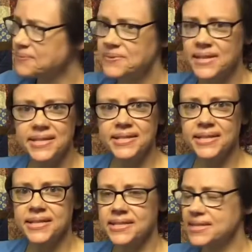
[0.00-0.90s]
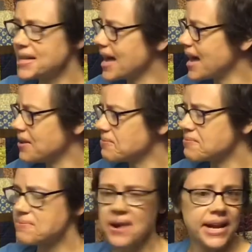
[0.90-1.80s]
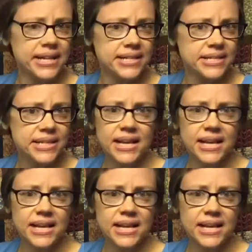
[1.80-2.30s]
this is not right.